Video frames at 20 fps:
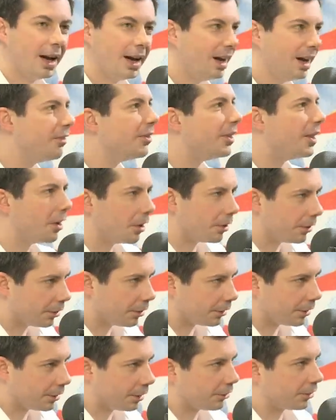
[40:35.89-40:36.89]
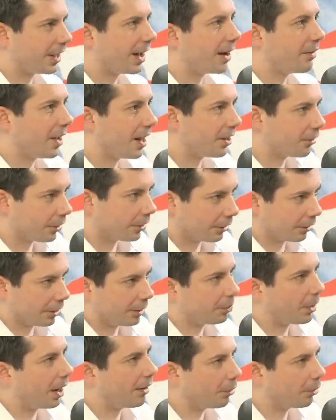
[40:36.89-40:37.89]
Even there, there there's a kind of
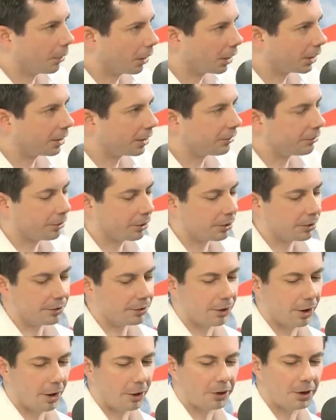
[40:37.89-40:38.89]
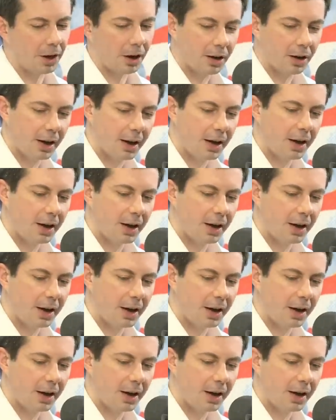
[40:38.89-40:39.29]
ancillary private market for for healthcare.